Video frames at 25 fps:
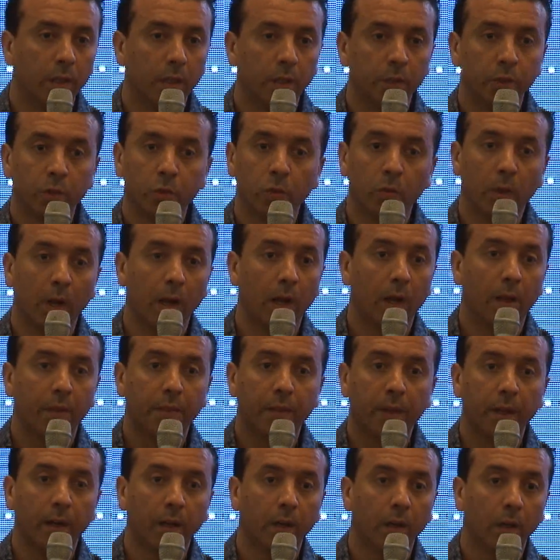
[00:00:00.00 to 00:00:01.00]
into a
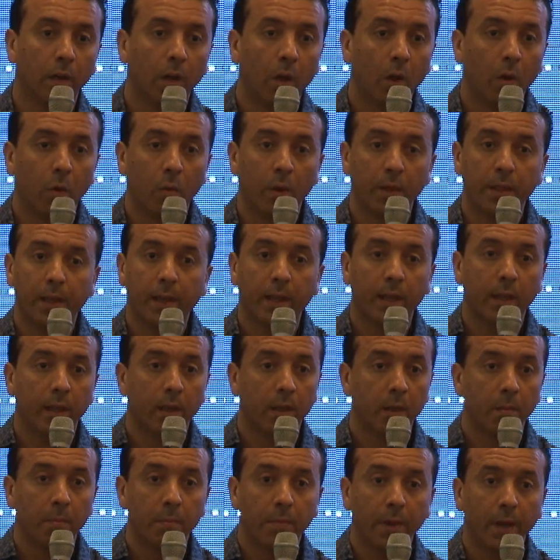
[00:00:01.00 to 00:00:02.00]
healthcare where they can
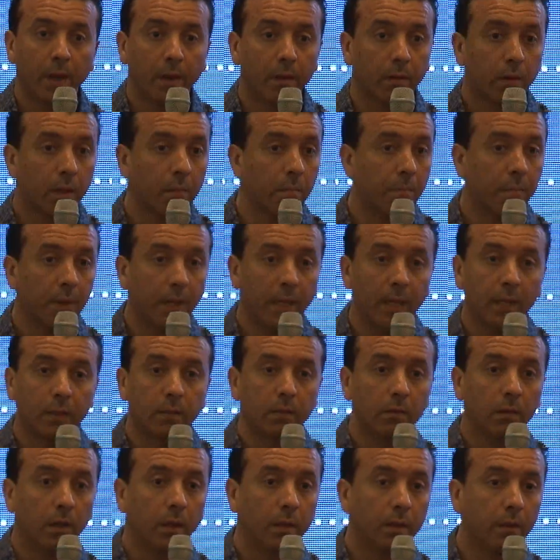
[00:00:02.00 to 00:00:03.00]

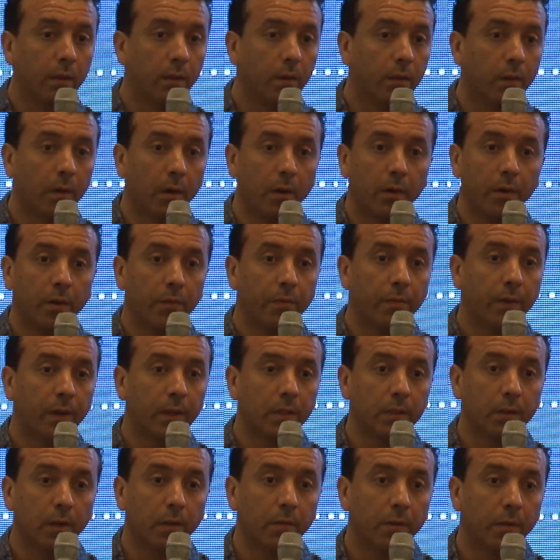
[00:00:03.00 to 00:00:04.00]
compete and on a
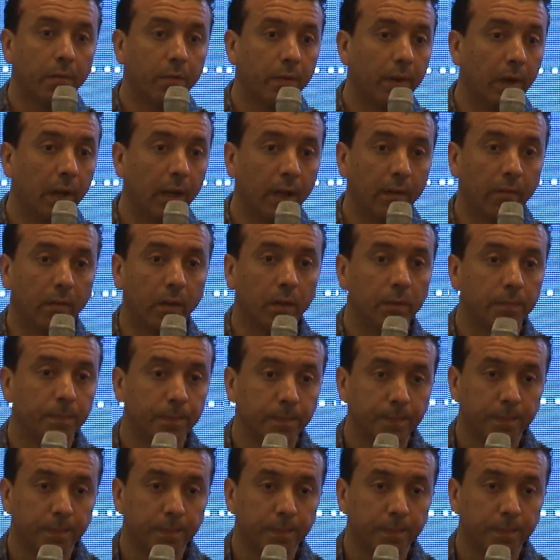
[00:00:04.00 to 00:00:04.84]
fair level.